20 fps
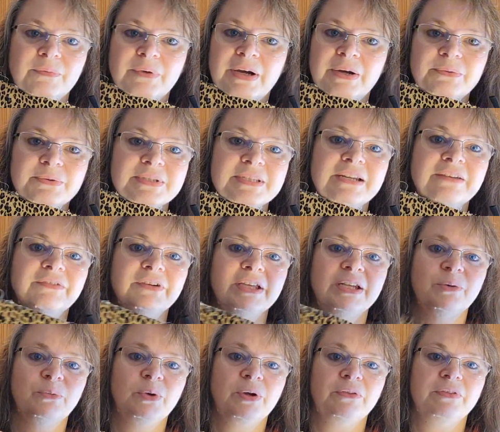I was never
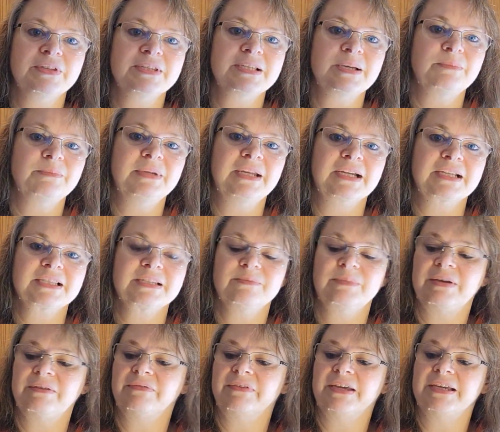going to wear this up next to
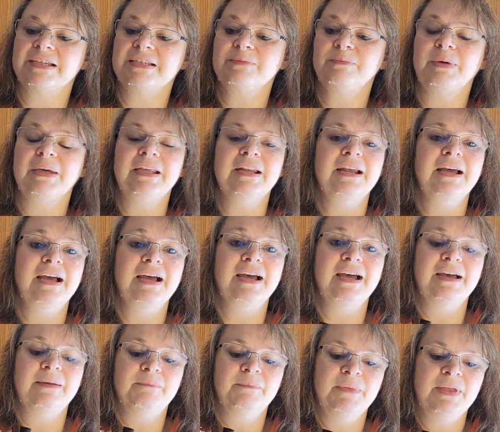my face, but
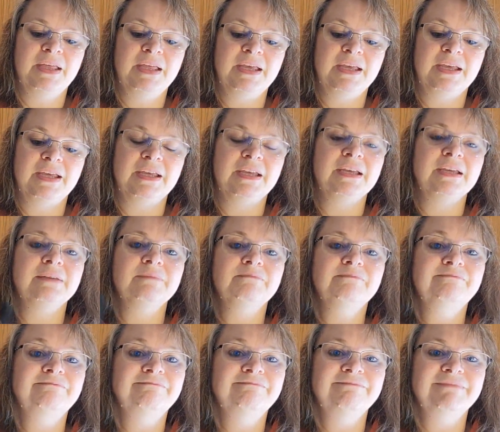
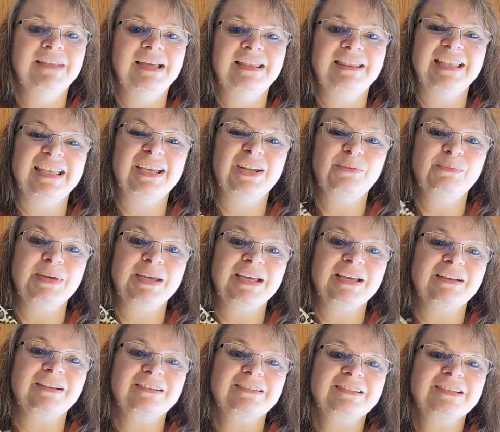I think it'll make
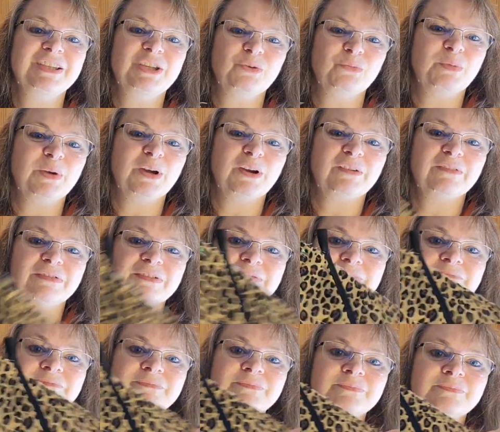a cute pair of
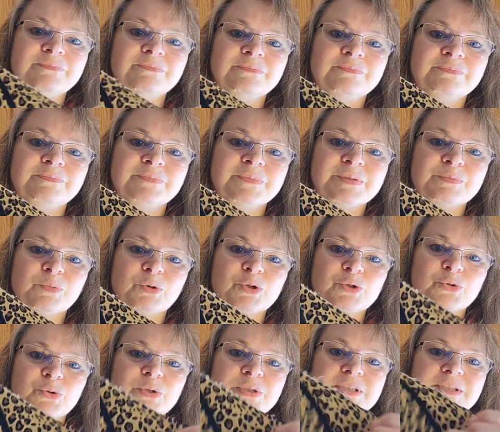sport
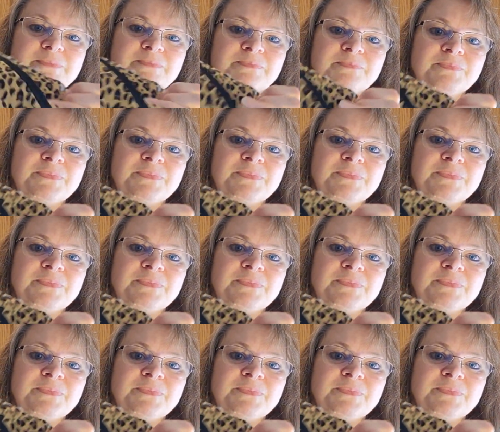shorts.